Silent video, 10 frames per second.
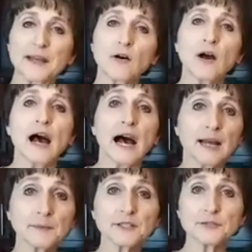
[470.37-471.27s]
Now,
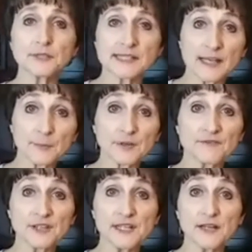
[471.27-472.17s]
I'm going to do a
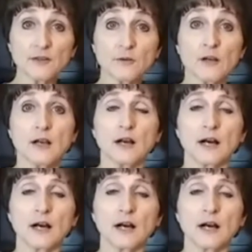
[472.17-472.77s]
separate video